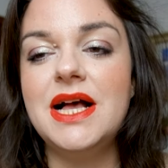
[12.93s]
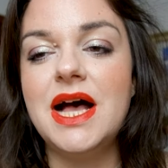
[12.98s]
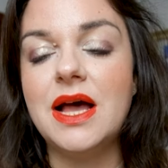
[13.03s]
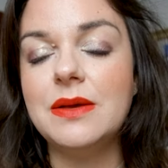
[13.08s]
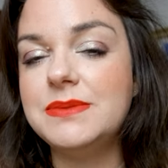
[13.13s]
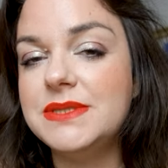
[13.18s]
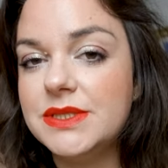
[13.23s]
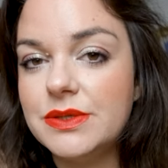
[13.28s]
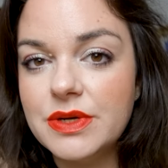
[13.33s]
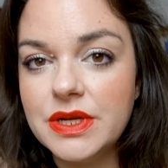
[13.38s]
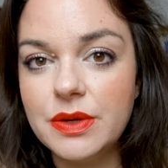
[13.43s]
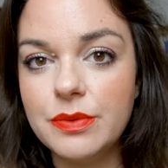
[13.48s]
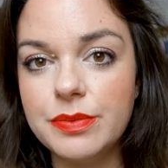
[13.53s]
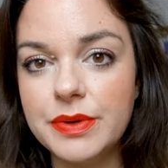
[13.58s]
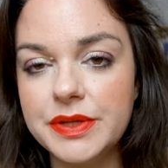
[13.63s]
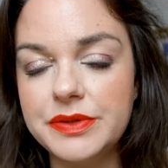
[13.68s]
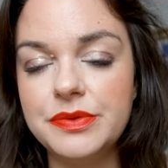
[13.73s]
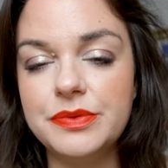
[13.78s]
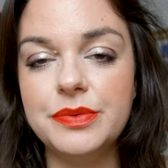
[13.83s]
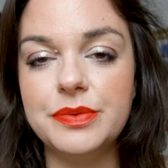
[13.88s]
I'm still going to
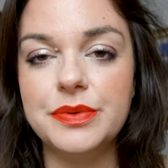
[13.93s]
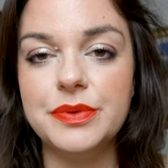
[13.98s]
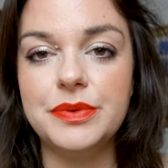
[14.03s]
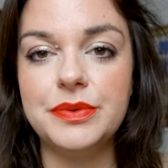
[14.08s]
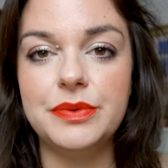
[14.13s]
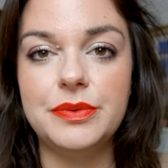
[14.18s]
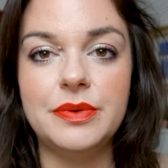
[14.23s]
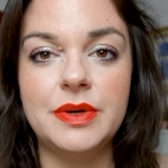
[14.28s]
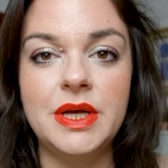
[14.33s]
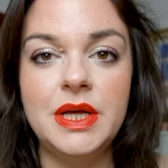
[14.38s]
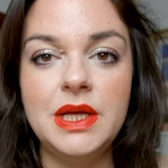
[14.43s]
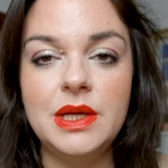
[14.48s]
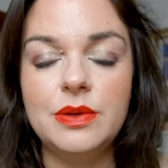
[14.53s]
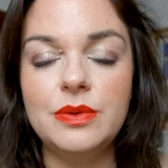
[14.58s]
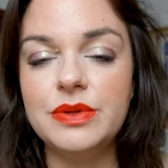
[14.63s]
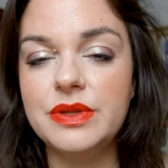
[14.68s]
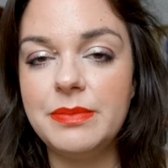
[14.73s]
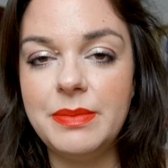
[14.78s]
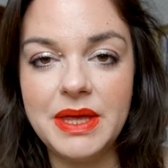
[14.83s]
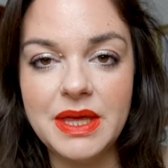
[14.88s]
run through
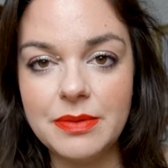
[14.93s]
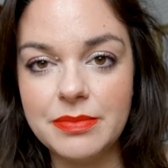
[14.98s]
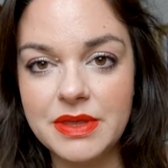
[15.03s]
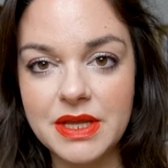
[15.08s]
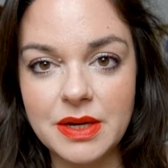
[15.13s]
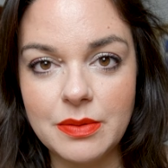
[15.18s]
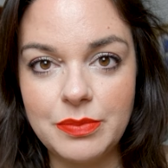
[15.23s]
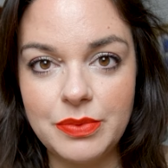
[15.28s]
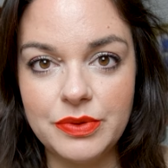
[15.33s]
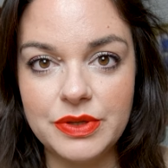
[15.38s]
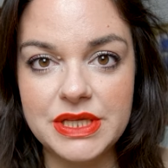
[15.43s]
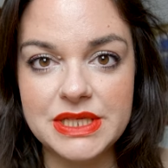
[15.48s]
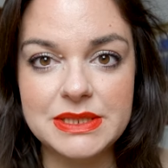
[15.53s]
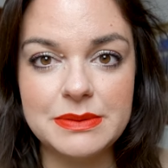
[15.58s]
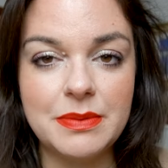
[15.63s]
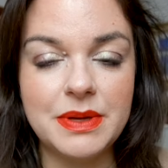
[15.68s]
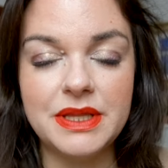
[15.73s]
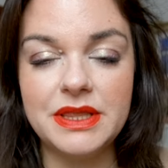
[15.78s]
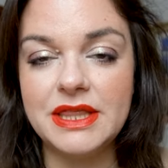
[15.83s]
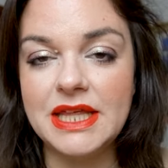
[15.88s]
all the makeup that I bought
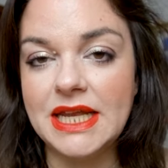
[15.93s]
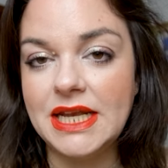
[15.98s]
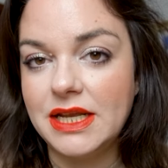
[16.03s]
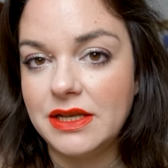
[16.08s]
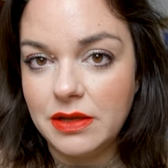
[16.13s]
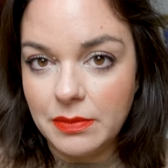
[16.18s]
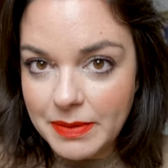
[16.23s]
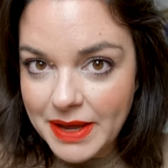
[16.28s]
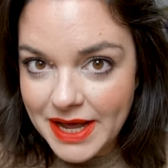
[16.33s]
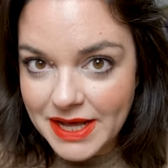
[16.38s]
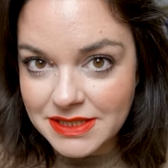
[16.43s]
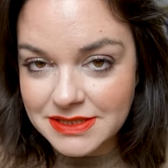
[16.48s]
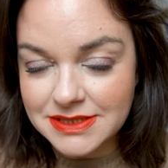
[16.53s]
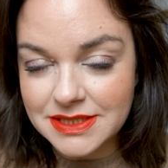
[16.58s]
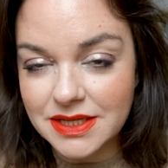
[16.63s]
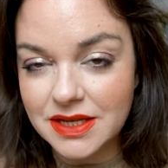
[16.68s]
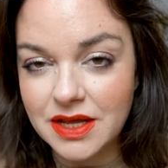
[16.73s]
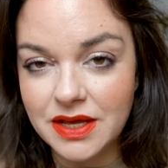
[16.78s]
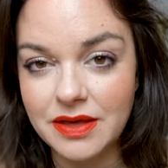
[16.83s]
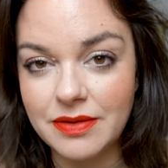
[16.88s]
this month and any pans
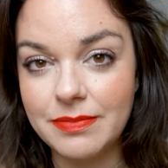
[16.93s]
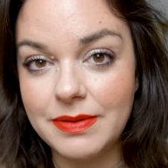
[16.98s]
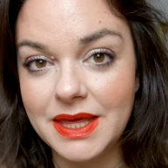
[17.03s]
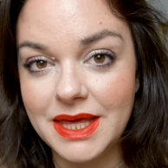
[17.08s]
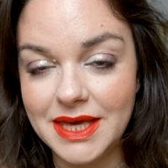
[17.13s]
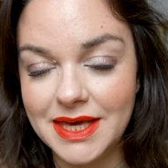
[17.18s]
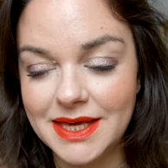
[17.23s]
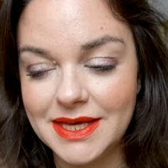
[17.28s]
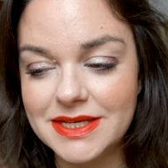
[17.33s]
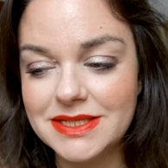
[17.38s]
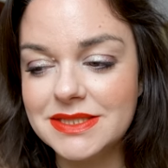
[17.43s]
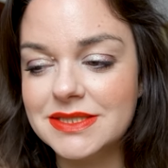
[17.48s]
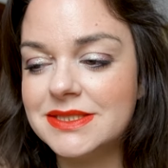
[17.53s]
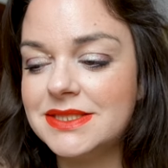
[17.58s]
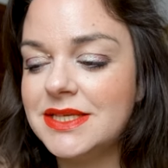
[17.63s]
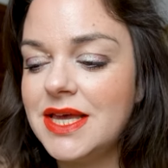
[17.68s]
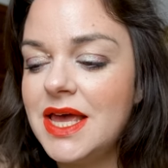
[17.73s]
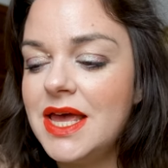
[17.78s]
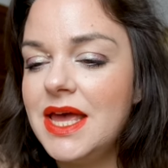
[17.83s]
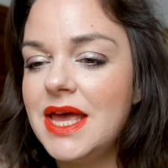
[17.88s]
that I have
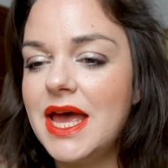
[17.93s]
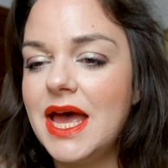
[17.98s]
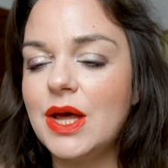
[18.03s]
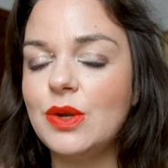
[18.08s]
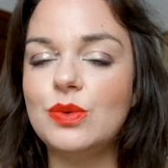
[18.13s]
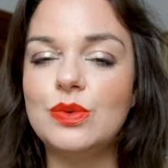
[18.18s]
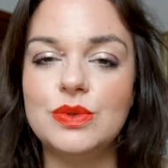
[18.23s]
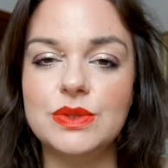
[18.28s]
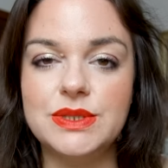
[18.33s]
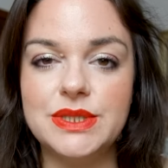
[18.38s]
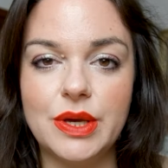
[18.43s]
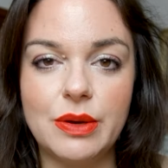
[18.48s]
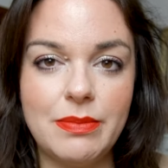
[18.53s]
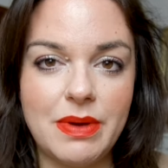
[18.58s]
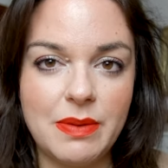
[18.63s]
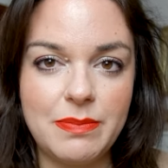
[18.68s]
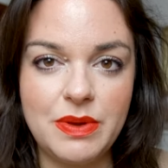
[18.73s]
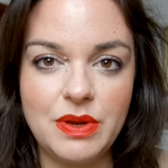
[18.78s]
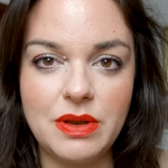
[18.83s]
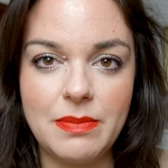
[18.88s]
hit and also
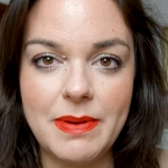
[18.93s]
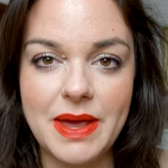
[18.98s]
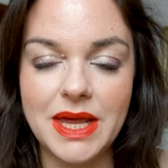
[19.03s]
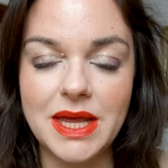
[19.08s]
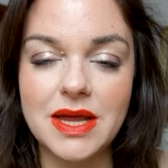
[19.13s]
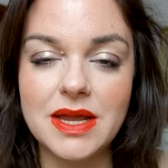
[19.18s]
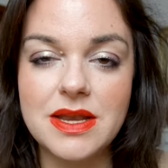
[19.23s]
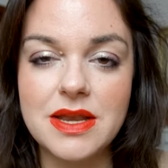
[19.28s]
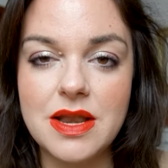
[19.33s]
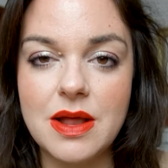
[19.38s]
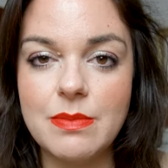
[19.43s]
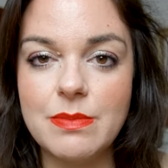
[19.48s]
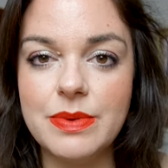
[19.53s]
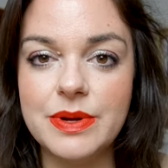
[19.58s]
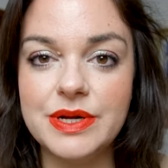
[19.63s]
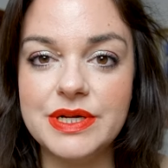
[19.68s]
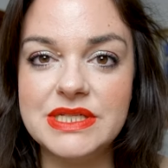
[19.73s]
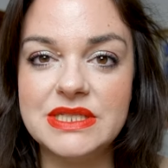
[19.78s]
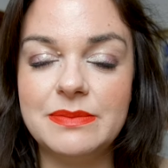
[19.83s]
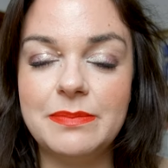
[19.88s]
my Beauty Bank
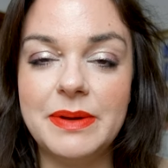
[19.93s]
numbers.